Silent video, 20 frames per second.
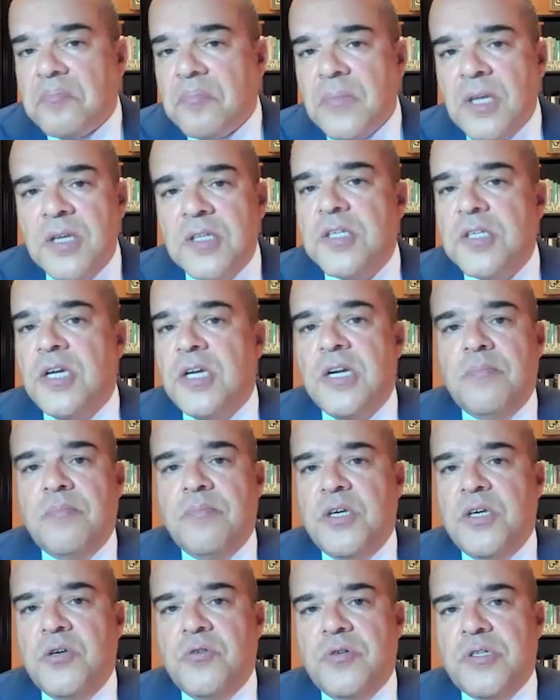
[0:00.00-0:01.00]
it's
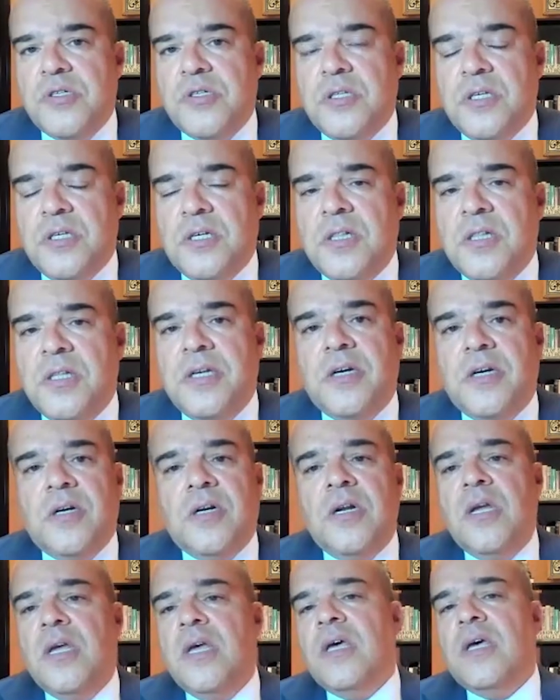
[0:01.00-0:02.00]
unambiguously
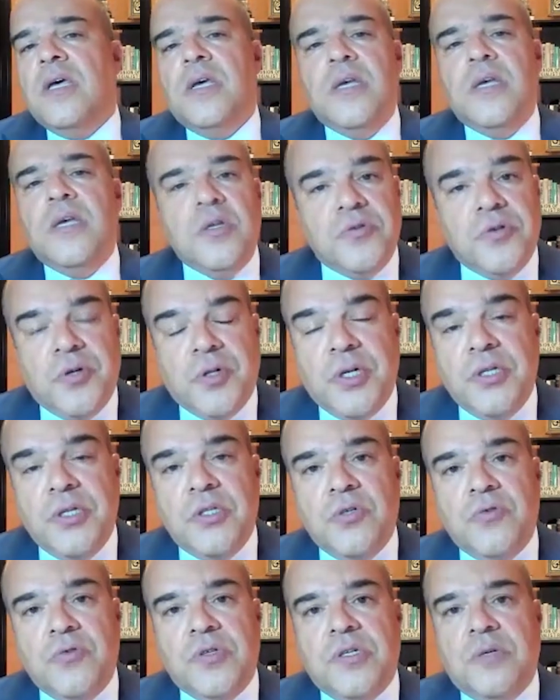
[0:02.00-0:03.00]
clear Israel can
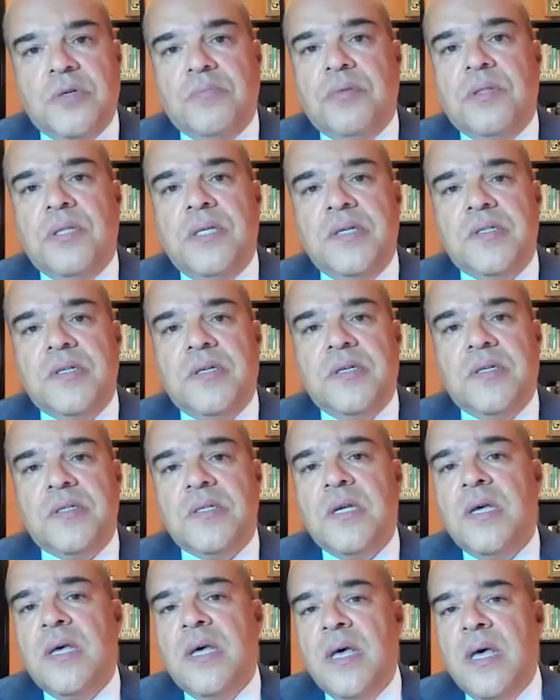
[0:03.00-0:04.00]
do as it pleases,
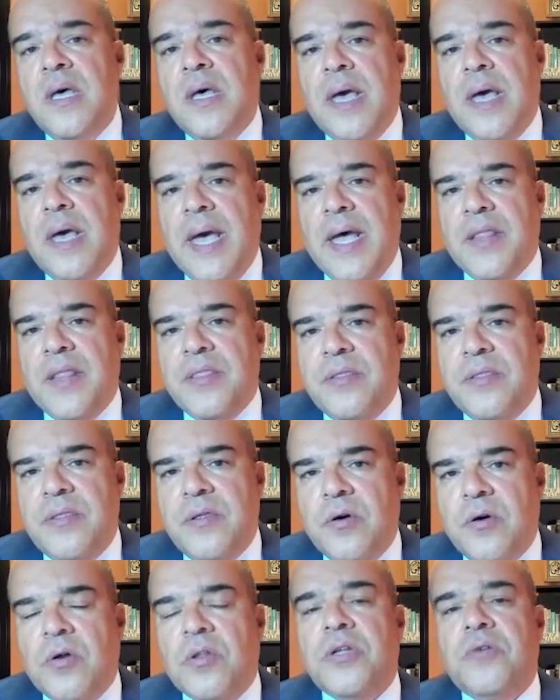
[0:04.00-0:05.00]
and
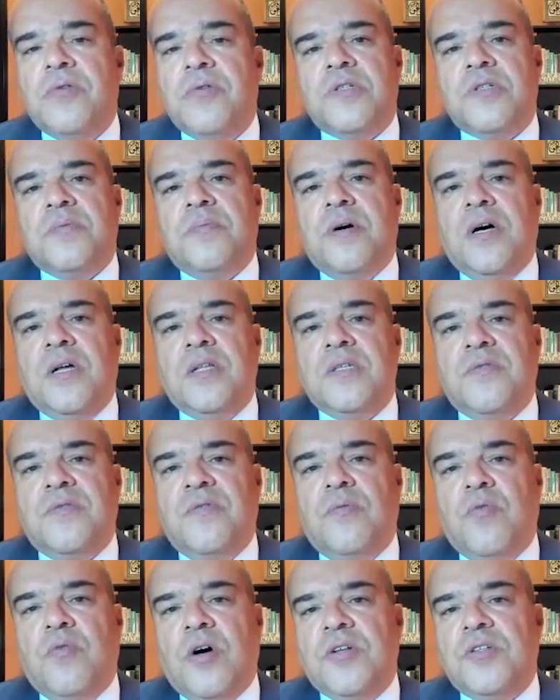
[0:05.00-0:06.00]
the only response
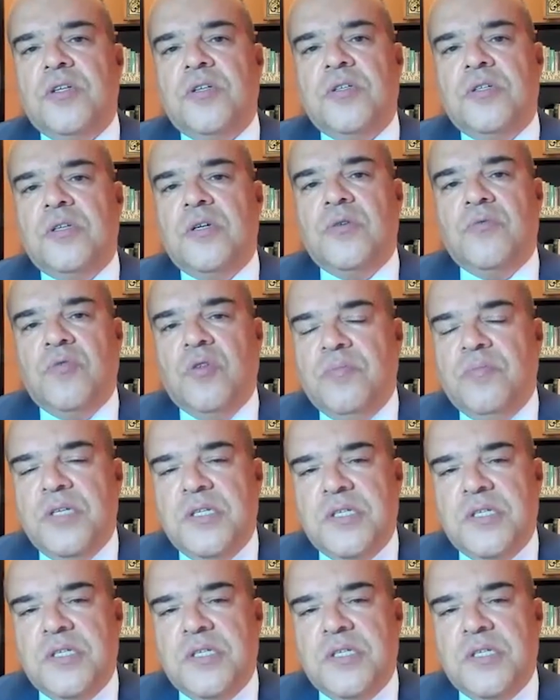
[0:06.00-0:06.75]
from Washington will be